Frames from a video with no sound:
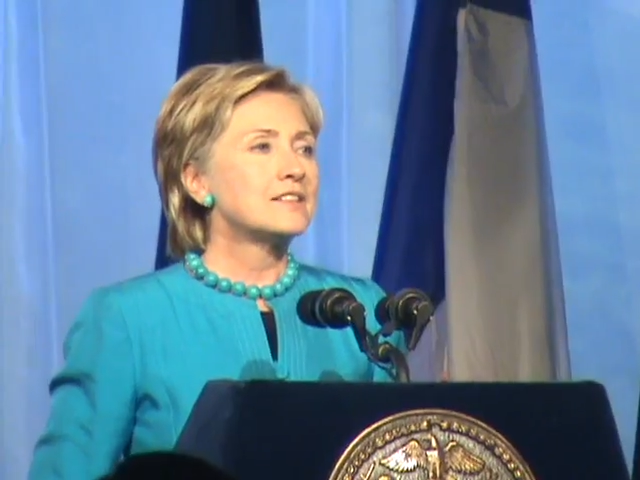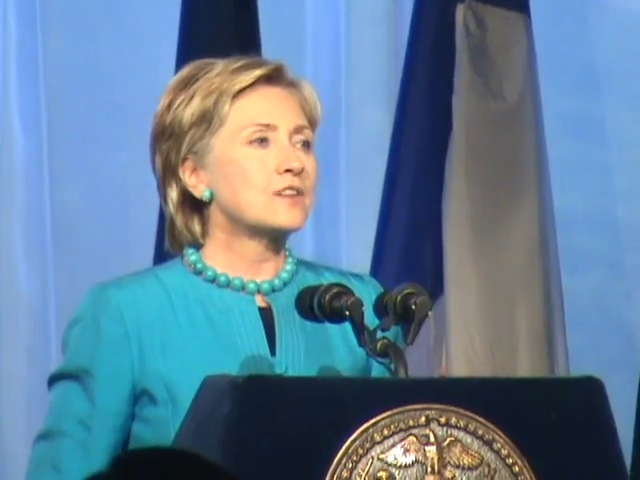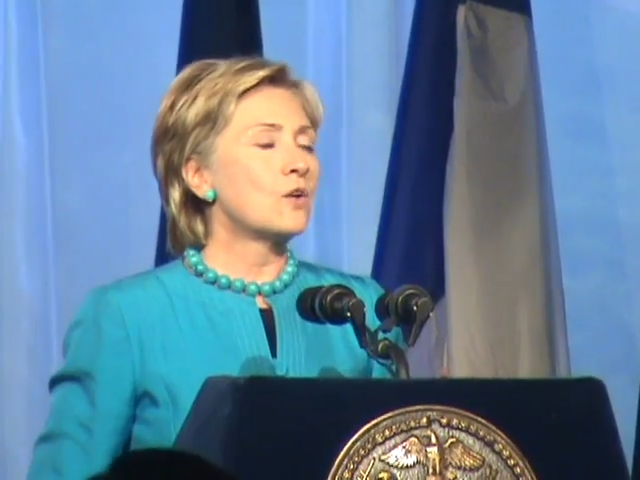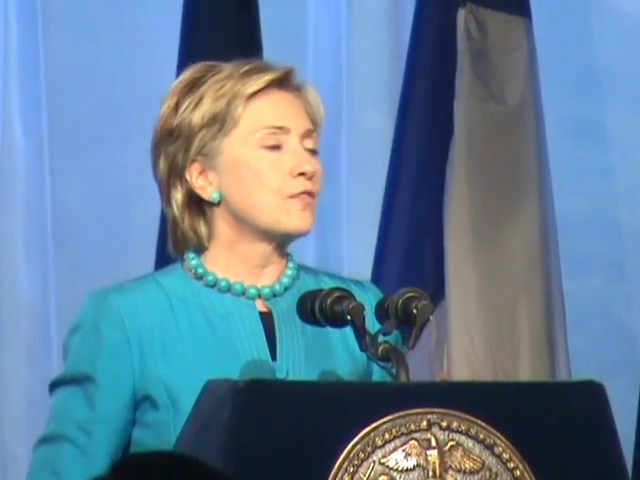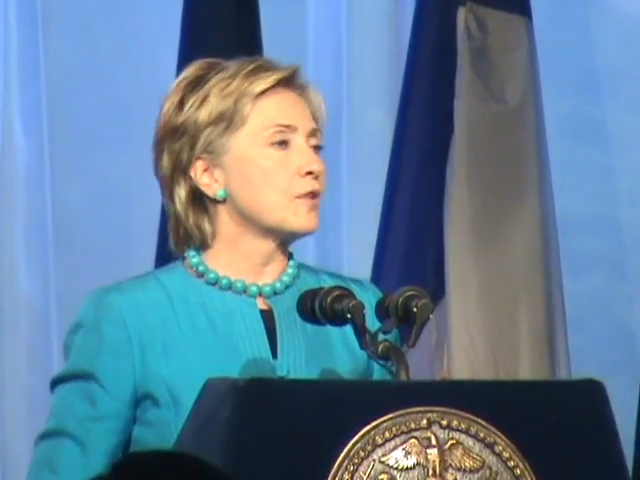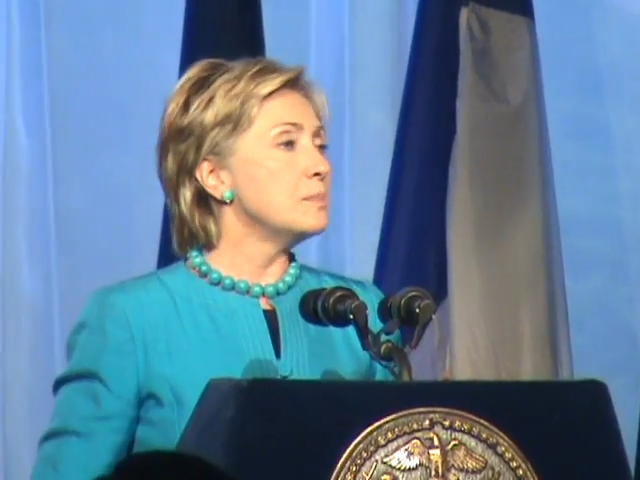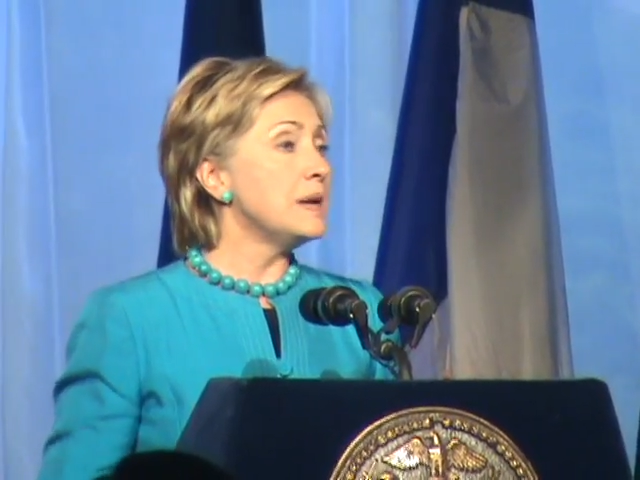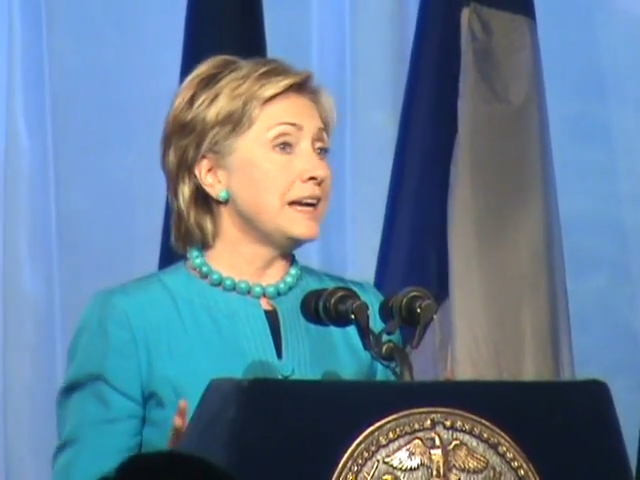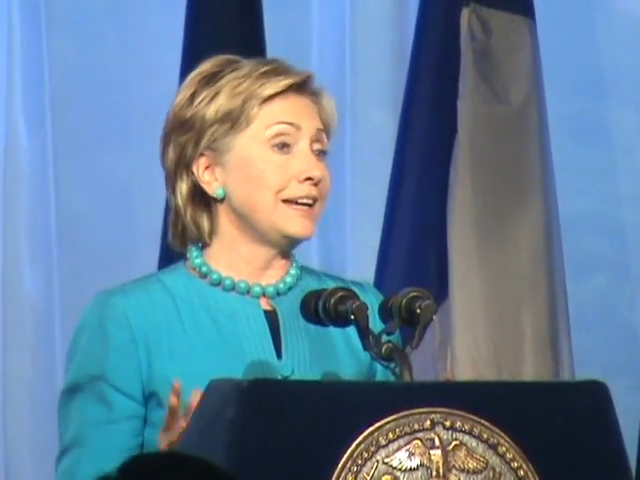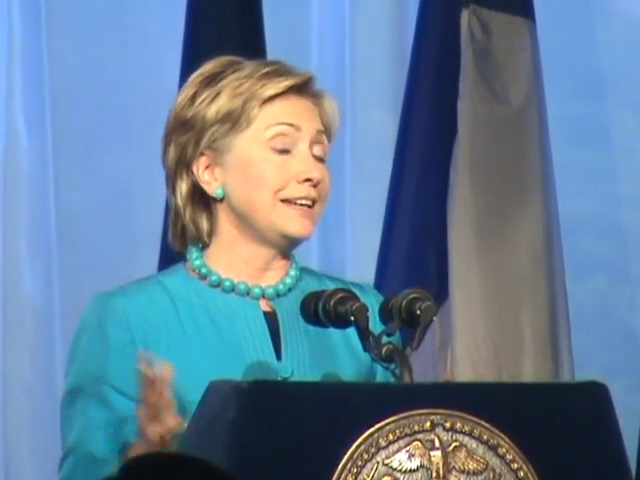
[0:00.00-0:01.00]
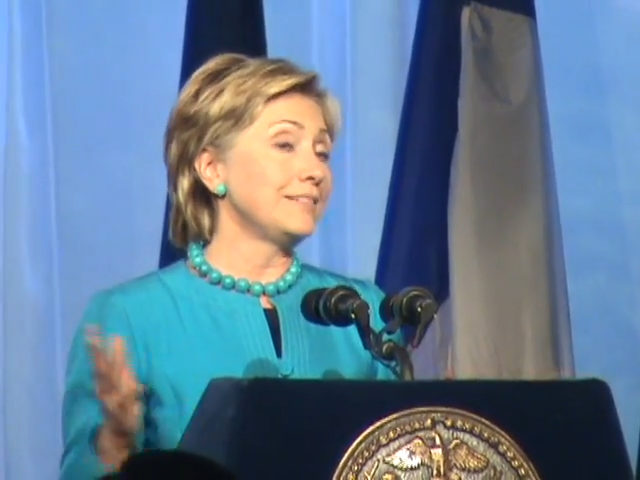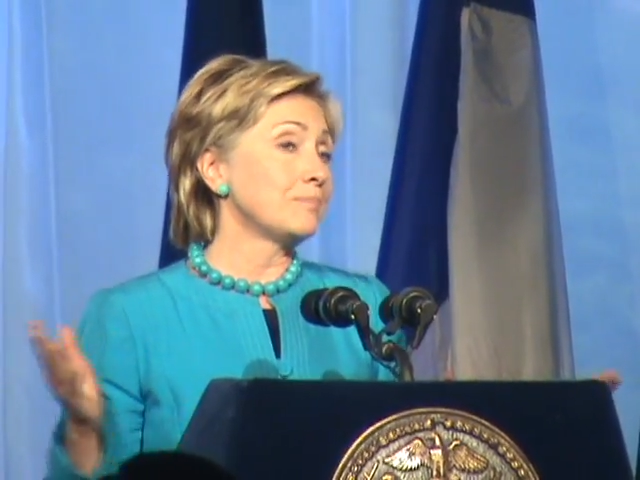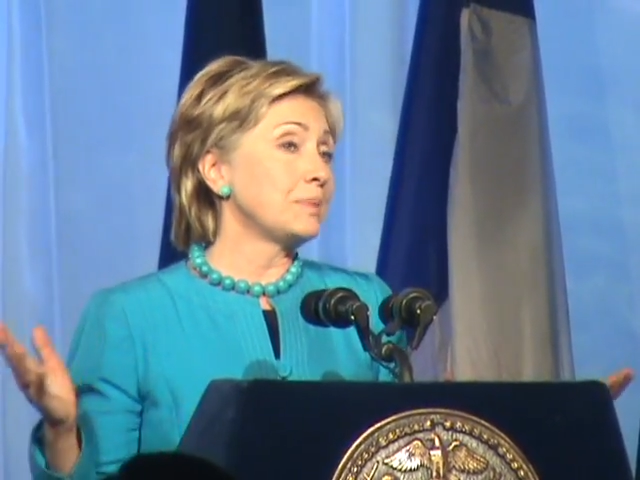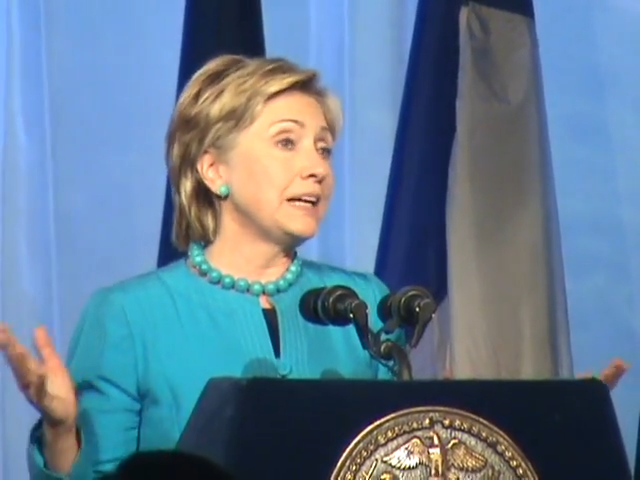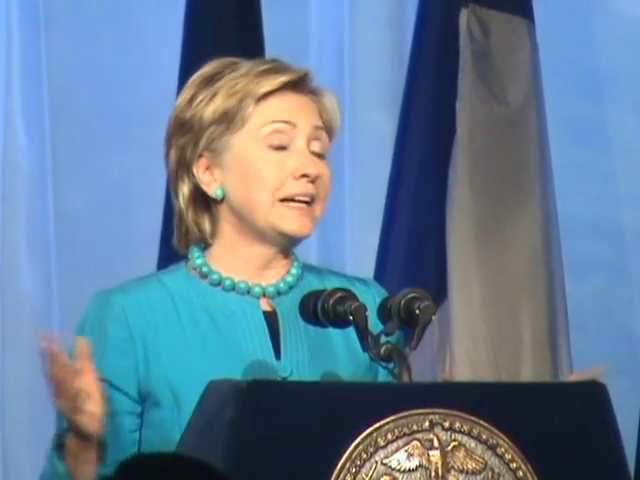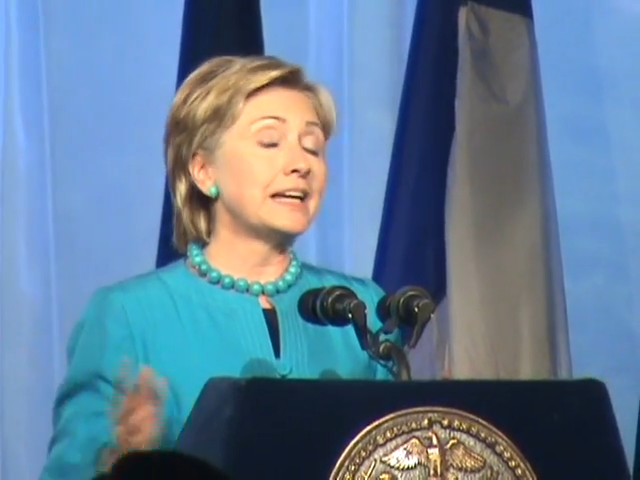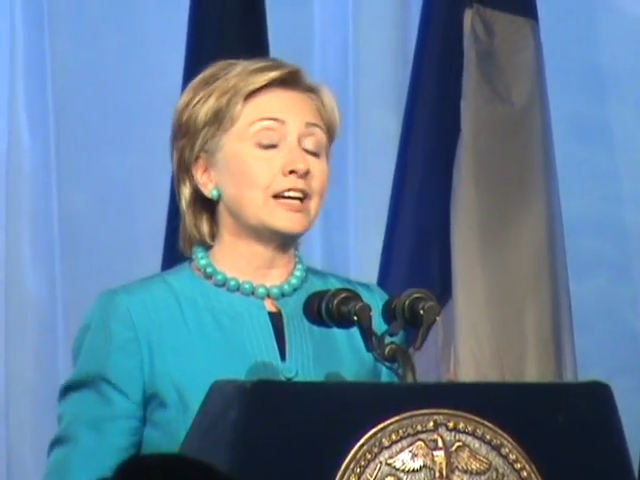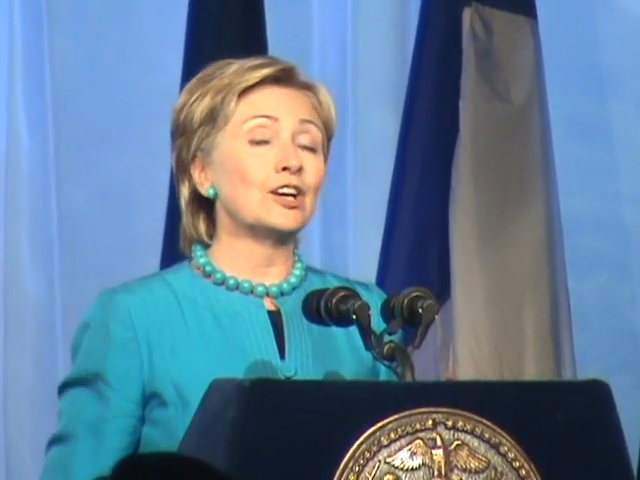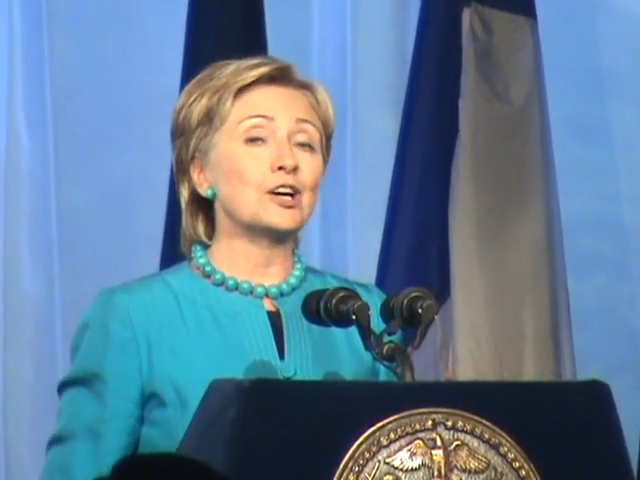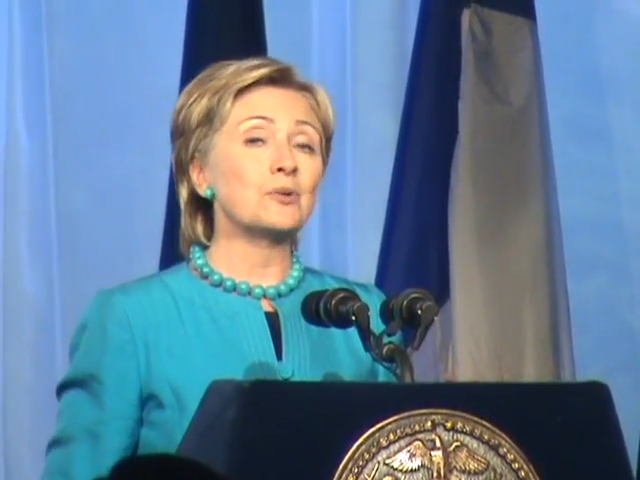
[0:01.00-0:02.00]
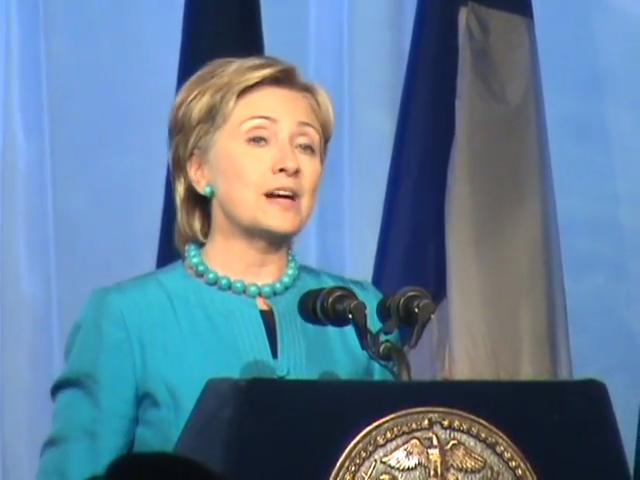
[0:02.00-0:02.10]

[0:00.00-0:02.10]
So for me, being here at